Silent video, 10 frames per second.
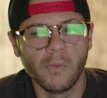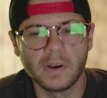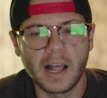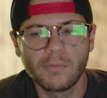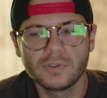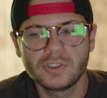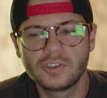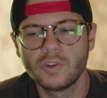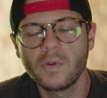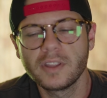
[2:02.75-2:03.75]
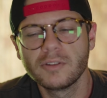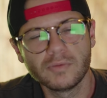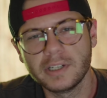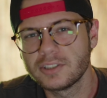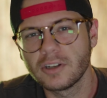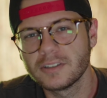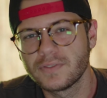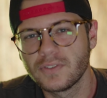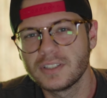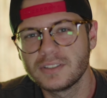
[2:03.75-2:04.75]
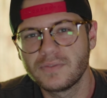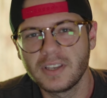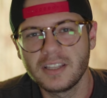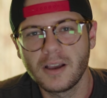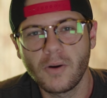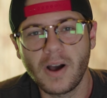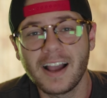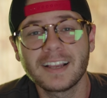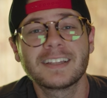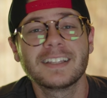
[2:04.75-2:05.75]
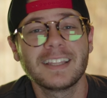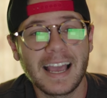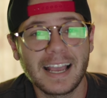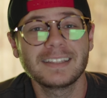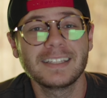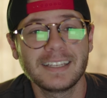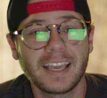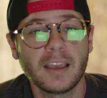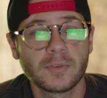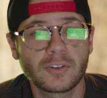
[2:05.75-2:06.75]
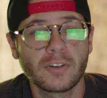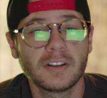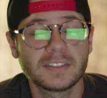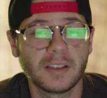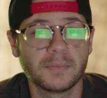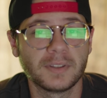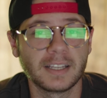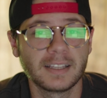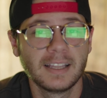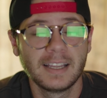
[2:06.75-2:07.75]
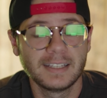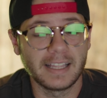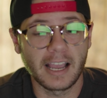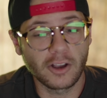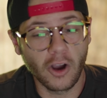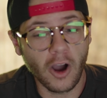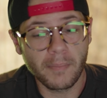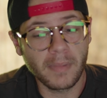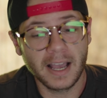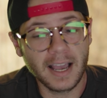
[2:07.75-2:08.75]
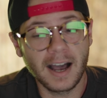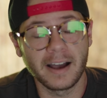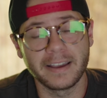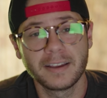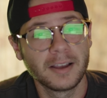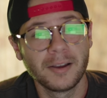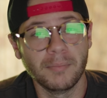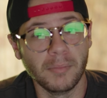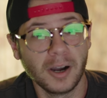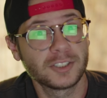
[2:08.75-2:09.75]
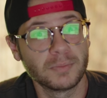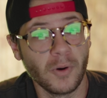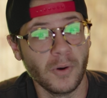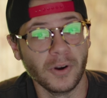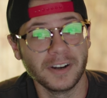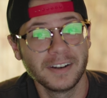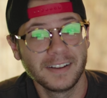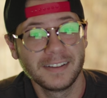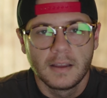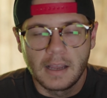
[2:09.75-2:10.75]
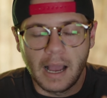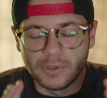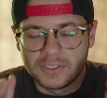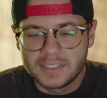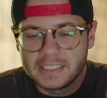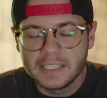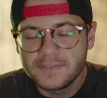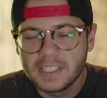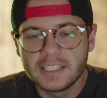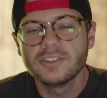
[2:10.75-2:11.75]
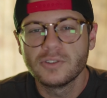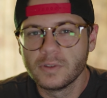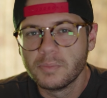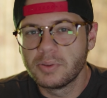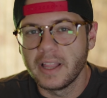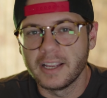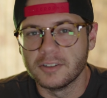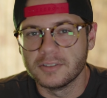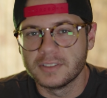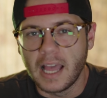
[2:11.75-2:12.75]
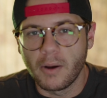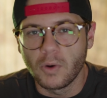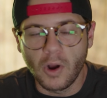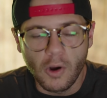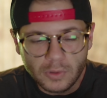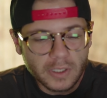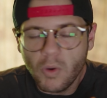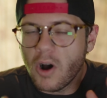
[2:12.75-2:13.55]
when I was doing the research for this video, I gladly came across something that caught my eye much more. I was sifting through the players that were only